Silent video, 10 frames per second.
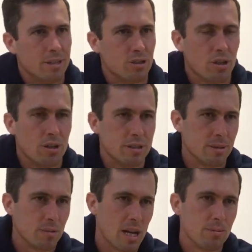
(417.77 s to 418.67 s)
So
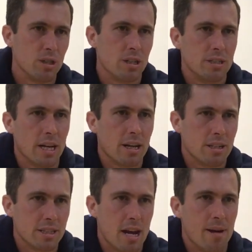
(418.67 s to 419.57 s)
sometimes you can take
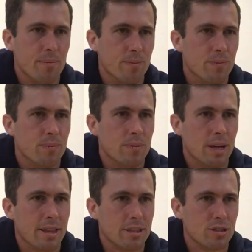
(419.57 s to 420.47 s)
your time
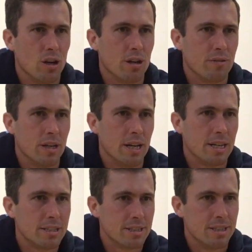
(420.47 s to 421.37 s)
at the start of an
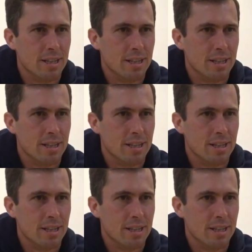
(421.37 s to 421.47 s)
innings.